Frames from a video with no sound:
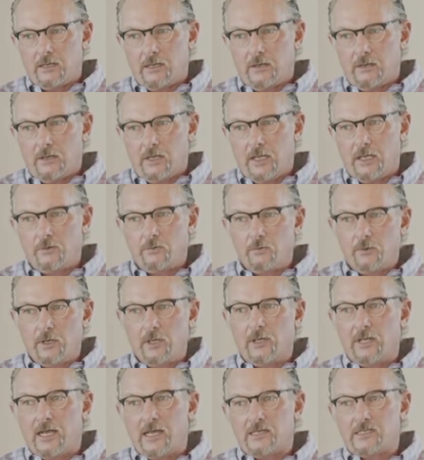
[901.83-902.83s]

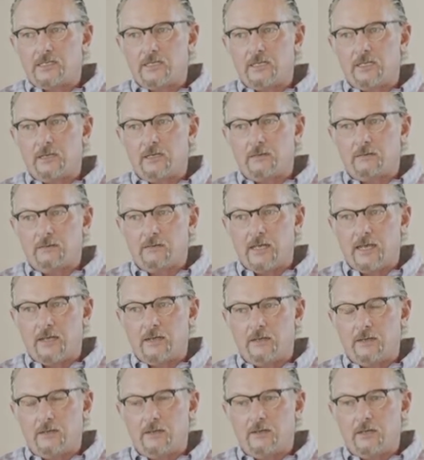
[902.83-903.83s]
realizing that
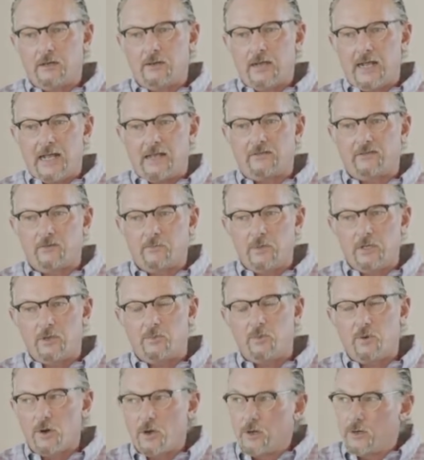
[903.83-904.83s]
there has to be a
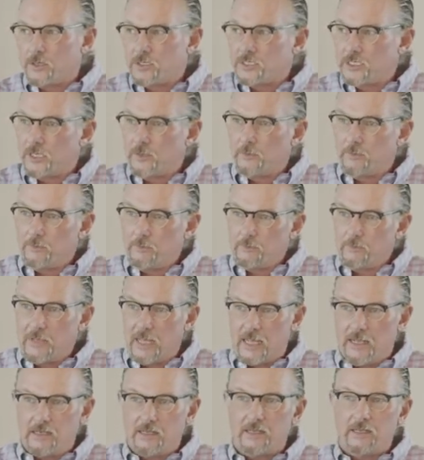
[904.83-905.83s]
partnership
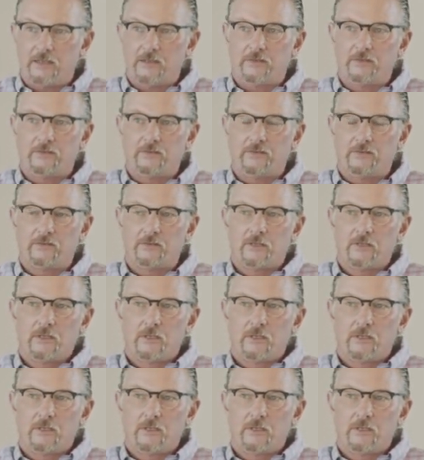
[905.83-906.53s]
that is